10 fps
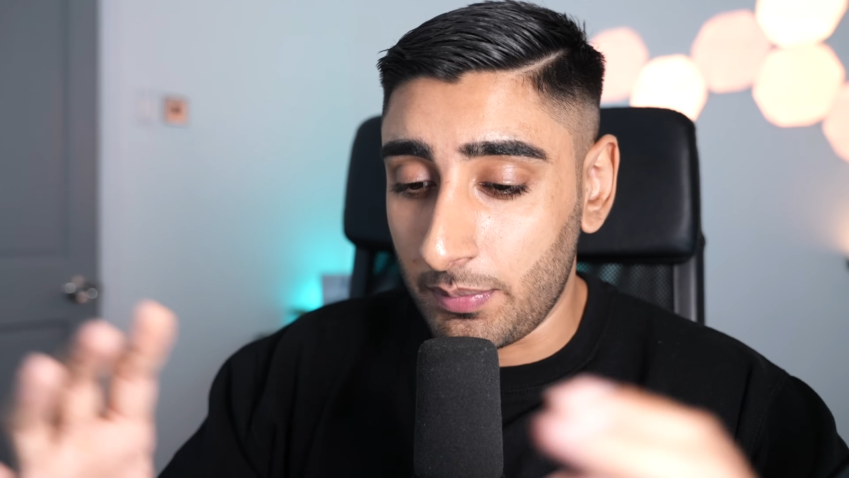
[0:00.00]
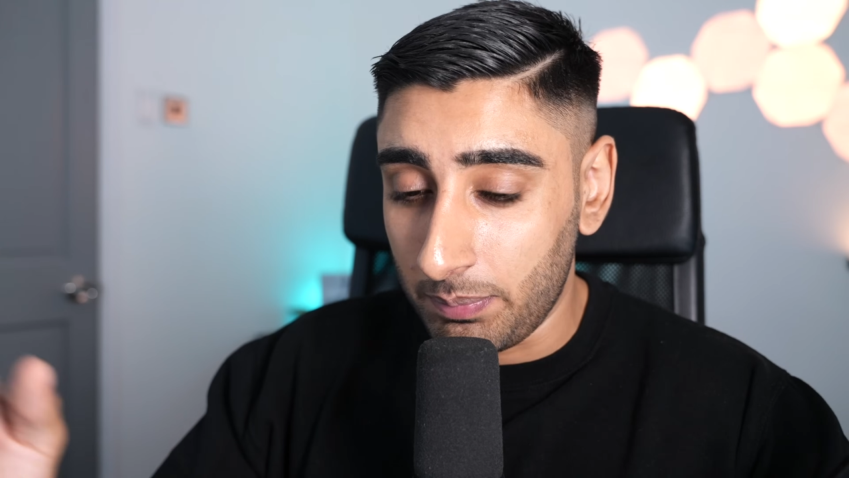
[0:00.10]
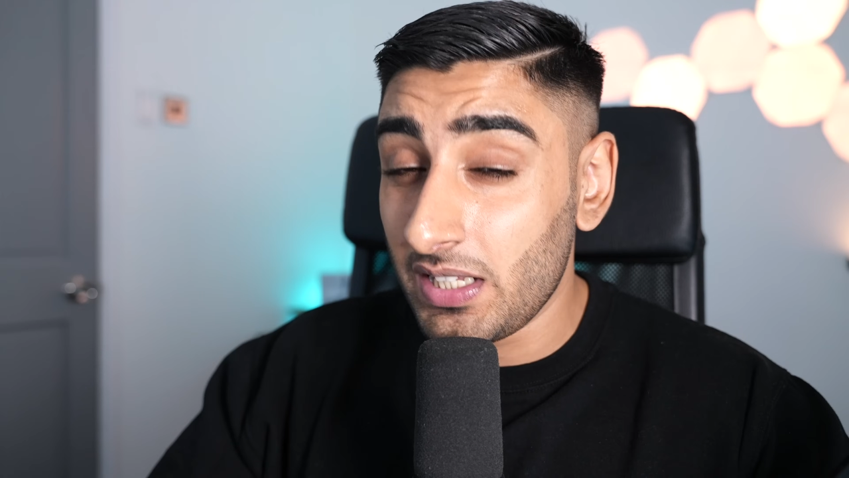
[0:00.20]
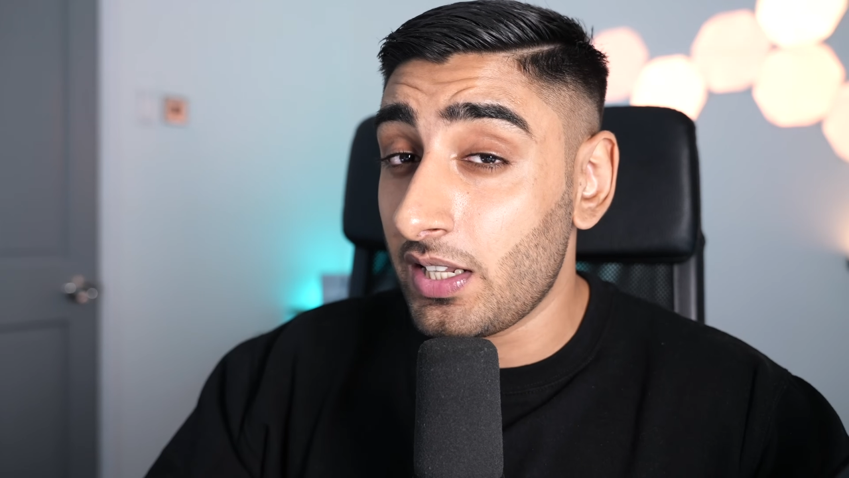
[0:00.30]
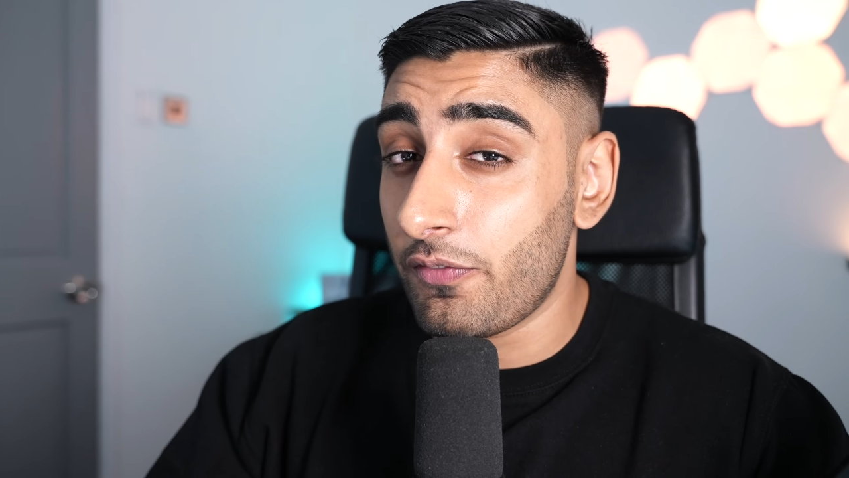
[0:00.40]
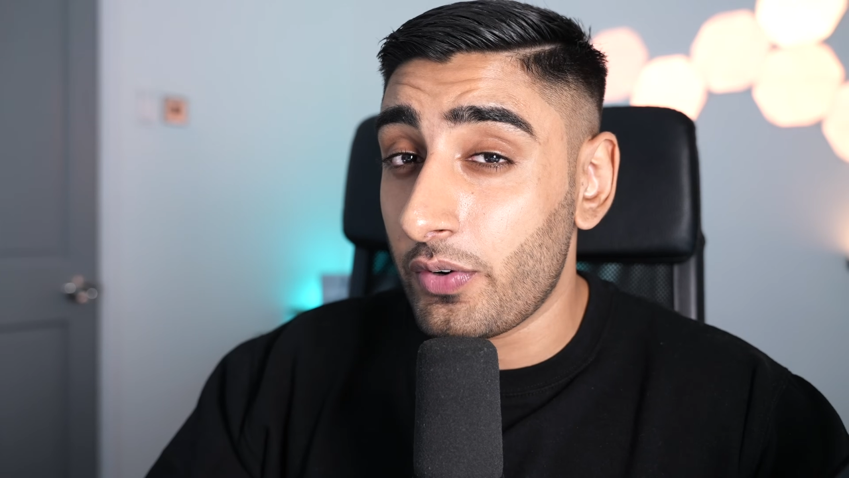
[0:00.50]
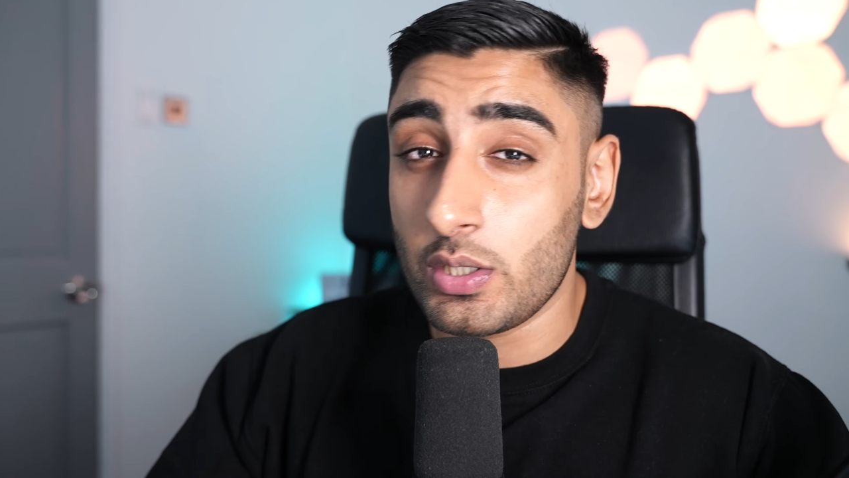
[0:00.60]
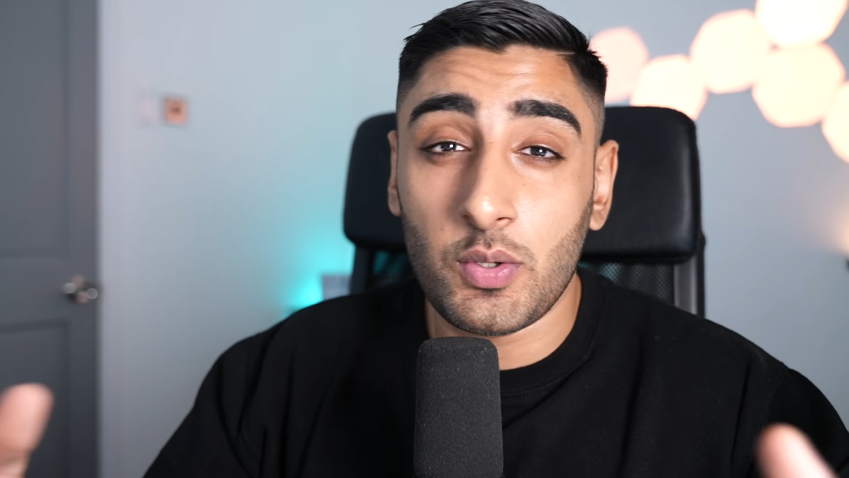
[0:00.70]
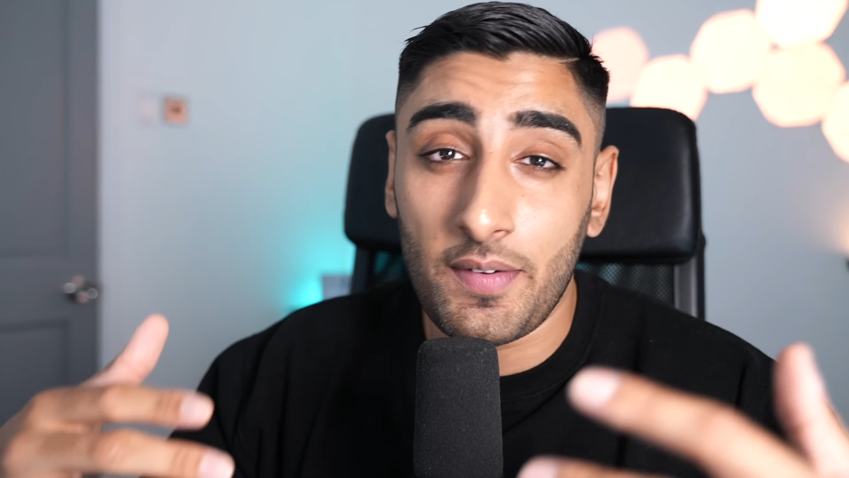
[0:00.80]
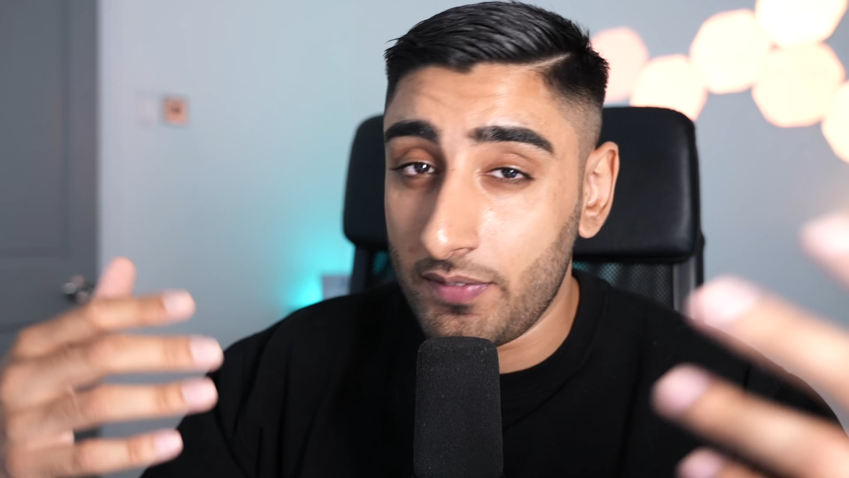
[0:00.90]
completely free.
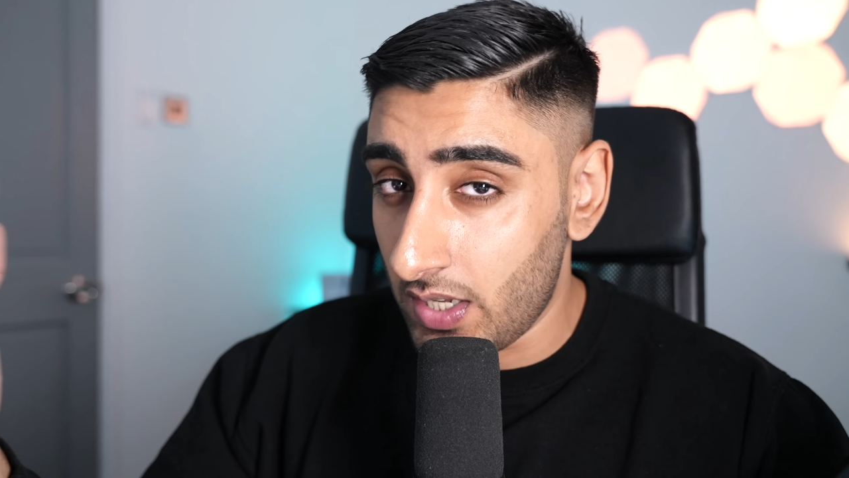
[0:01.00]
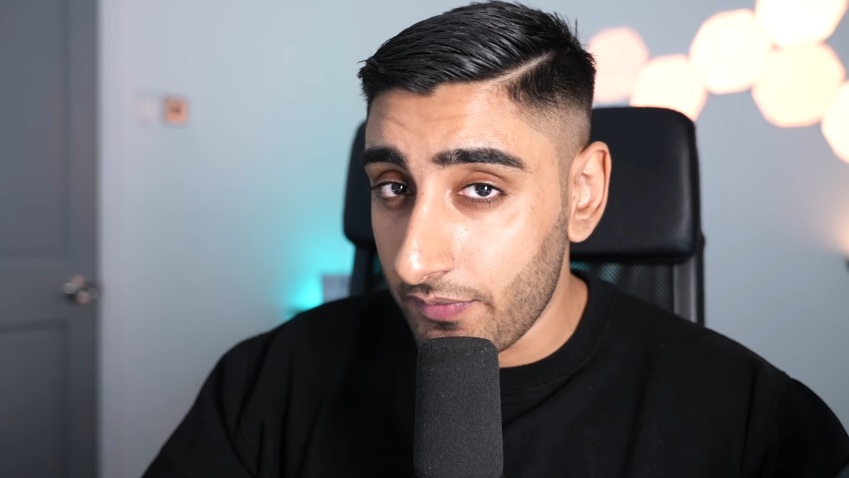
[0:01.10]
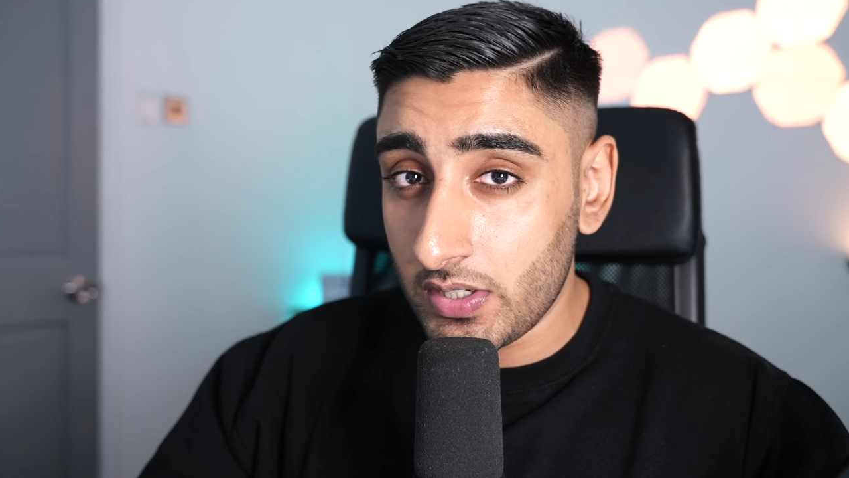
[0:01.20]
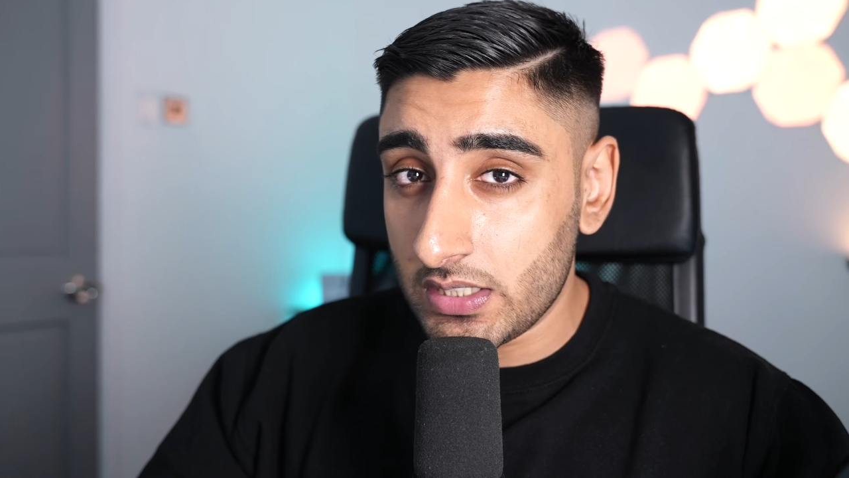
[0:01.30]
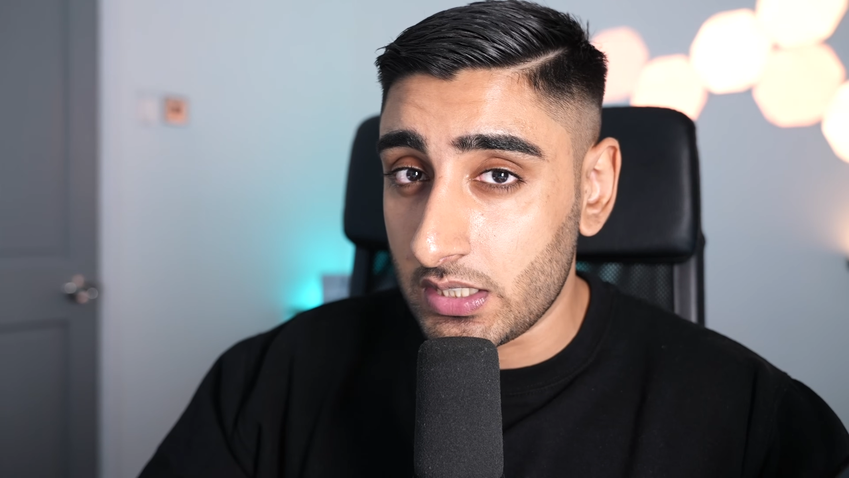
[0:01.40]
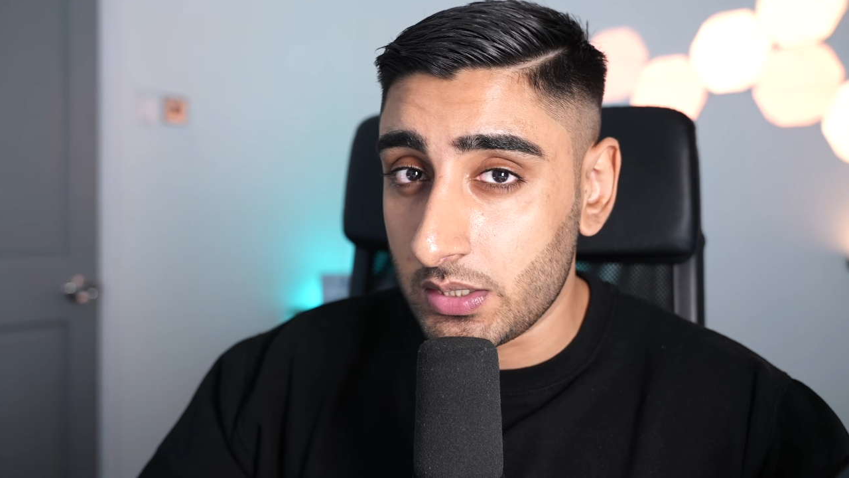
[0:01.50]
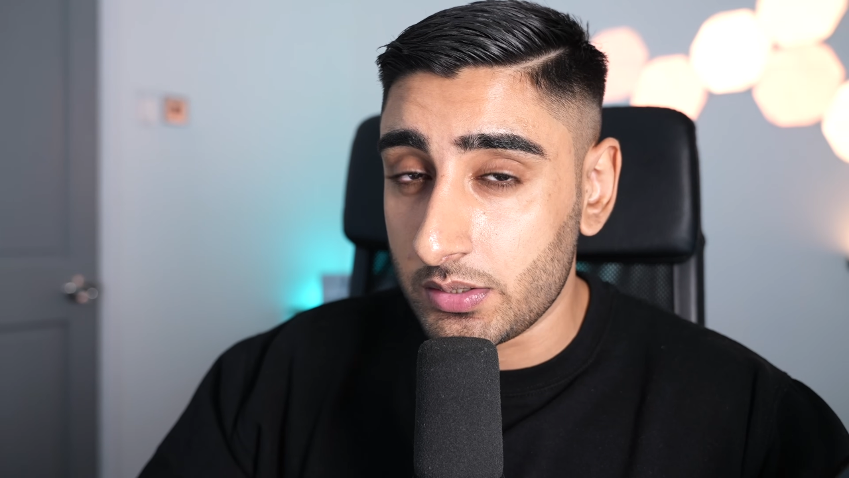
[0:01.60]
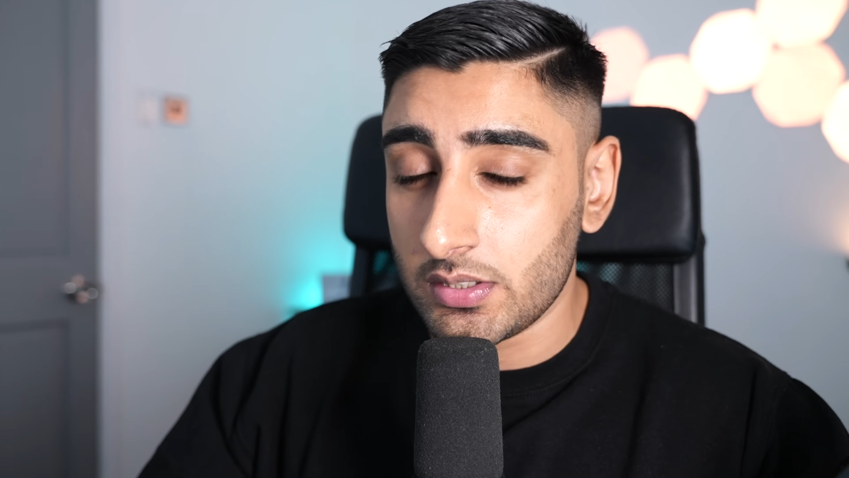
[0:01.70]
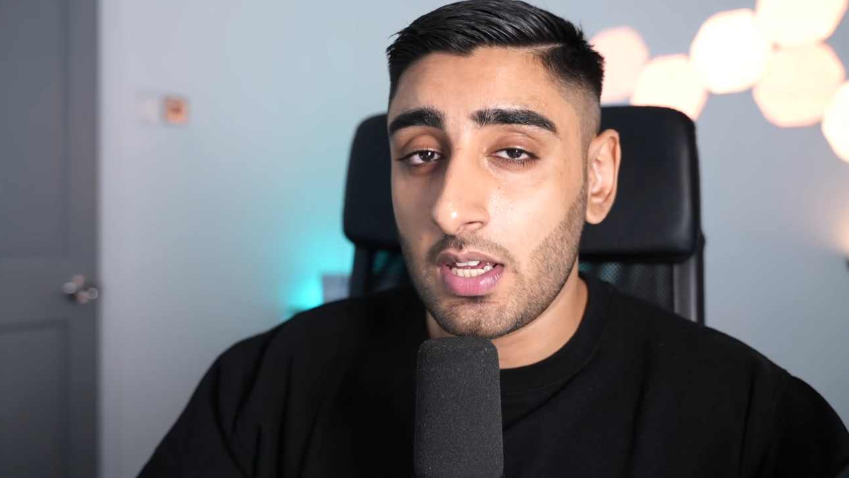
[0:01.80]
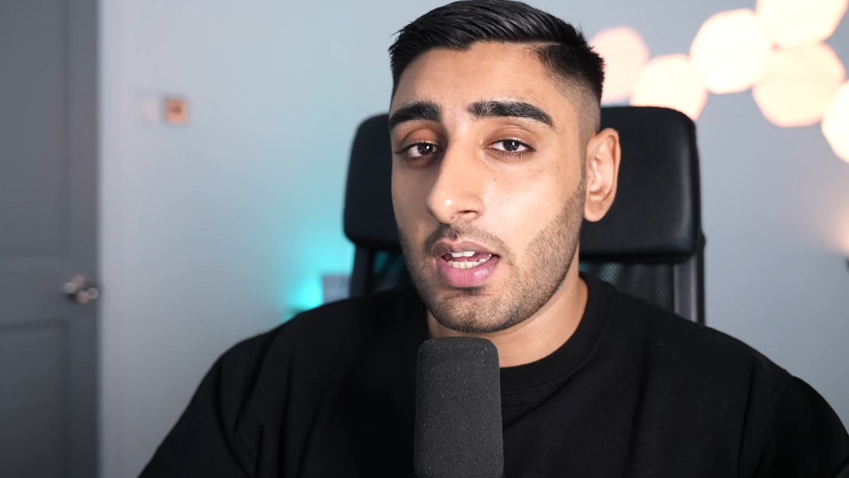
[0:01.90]
You have nothing to lose.